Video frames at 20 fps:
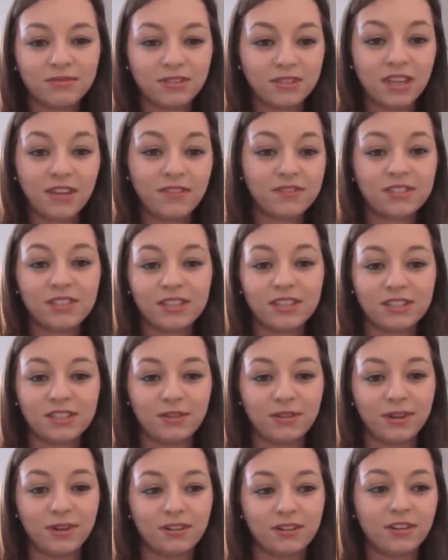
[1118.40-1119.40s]
even
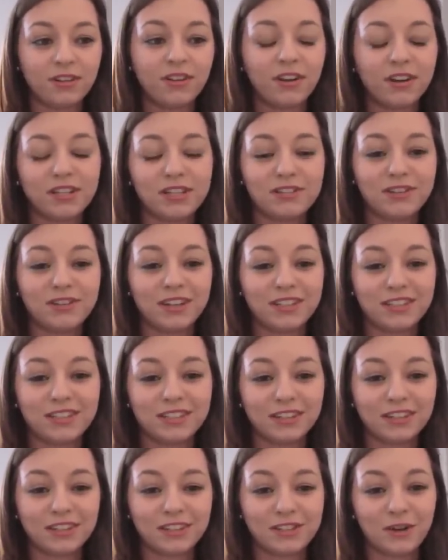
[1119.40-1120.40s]
£60 on a nice dress
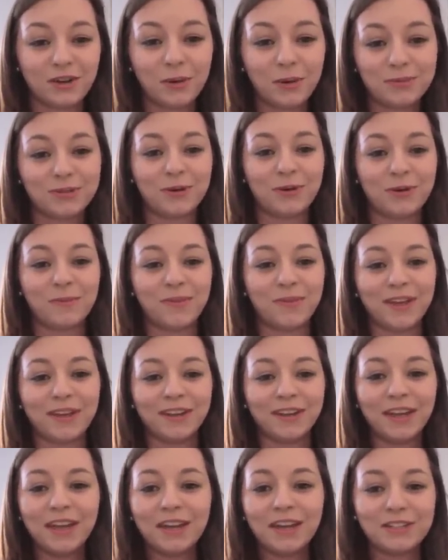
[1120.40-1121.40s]
in like Topshop
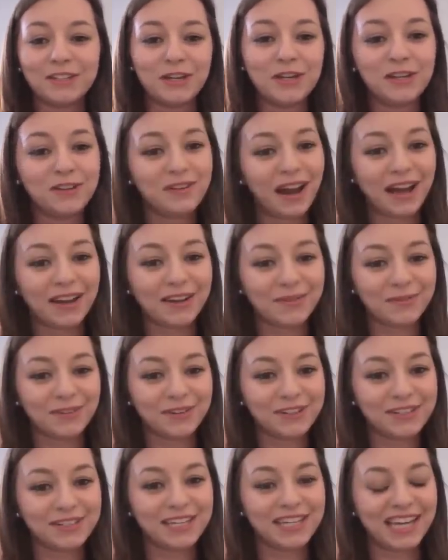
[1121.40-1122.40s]
then £2,000 in one
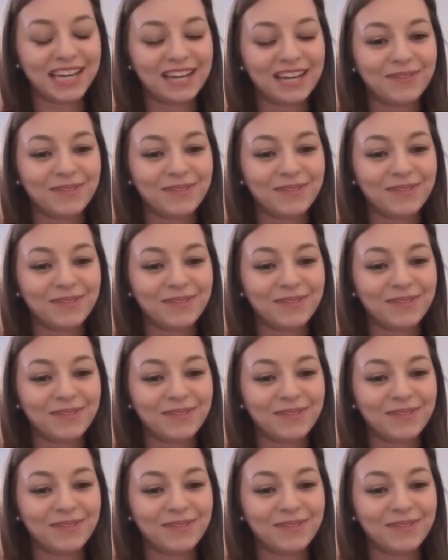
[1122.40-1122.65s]
in TK